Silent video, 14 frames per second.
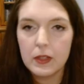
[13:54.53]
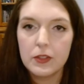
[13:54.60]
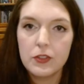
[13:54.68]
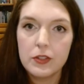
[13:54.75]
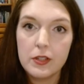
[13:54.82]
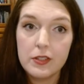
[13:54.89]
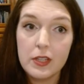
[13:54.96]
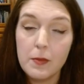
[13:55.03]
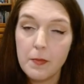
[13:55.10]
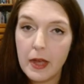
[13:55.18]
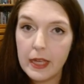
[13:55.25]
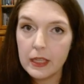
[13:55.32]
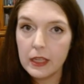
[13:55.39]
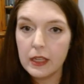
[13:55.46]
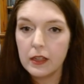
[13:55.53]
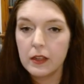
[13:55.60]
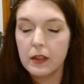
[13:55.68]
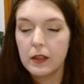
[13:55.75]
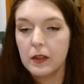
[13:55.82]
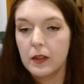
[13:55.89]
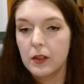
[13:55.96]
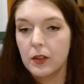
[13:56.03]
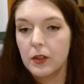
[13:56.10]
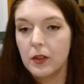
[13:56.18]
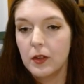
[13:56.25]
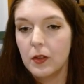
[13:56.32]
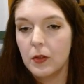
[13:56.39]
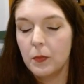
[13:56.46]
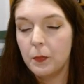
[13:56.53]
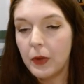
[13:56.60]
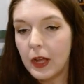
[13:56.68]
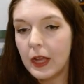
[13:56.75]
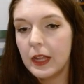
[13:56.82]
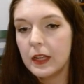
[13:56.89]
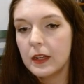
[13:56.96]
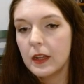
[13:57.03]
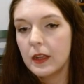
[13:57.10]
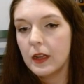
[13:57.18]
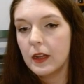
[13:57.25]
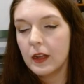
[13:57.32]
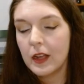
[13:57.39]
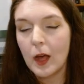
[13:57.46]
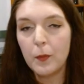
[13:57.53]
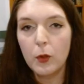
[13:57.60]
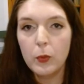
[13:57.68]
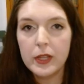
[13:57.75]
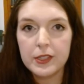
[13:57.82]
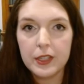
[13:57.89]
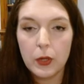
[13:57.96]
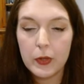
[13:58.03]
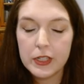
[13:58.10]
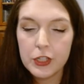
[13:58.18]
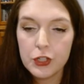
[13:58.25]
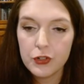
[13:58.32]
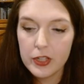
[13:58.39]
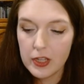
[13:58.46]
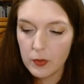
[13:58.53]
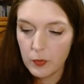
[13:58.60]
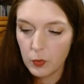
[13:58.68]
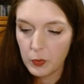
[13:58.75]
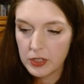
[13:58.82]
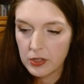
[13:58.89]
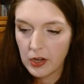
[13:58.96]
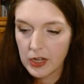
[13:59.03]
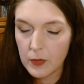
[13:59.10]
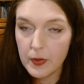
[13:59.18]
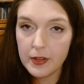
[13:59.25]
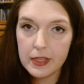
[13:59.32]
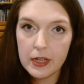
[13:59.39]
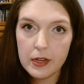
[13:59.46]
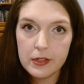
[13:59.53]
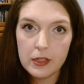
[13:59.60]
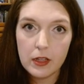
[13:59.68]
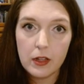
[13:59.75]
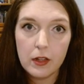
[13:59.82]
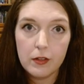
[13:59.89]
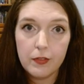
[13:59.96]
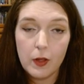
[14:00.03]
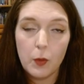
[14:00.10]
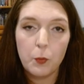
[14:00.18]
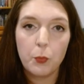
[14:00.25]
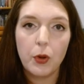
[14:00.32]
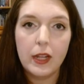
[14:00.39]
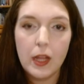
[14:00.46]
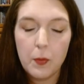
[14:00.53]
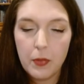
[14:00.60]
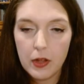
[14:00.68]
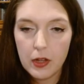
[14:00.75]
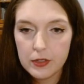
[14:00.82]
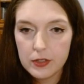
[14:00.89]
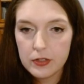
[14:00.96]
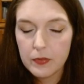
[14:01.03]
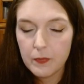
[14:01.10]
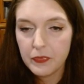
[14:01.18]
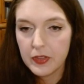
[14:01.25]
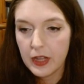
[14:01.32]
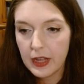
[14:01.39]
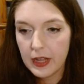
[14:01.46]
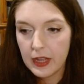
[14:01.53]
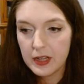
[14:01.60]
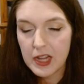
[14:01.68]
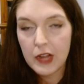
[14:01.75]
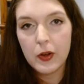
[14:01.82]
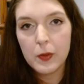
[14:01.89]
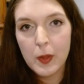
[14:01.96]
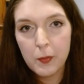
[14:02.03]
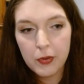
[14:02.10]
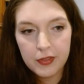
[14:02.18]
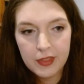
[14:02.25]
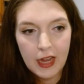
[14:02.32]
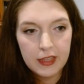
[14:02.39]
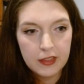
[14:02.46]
to see my king, but a couple weeks ago on stream, we talked about the idea of umbrella pawns, and I remembered that in